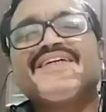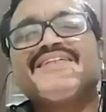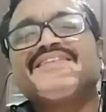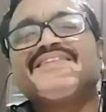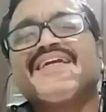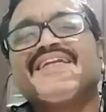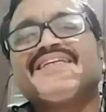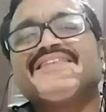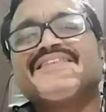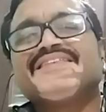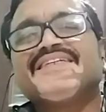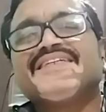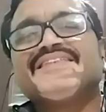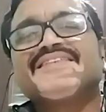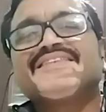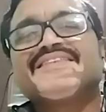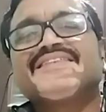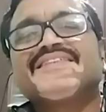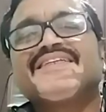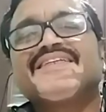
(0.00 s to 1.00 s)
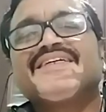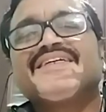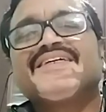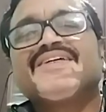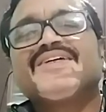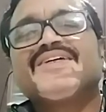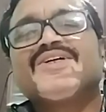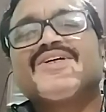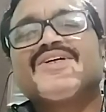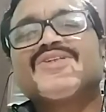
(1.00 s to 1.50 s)
intelligence.
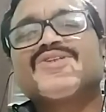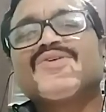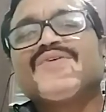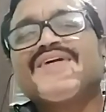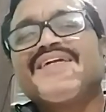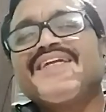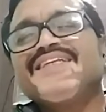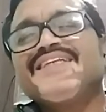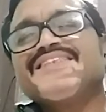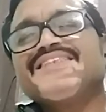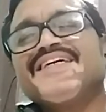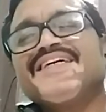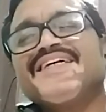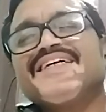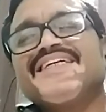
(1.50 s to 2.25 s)
So it is the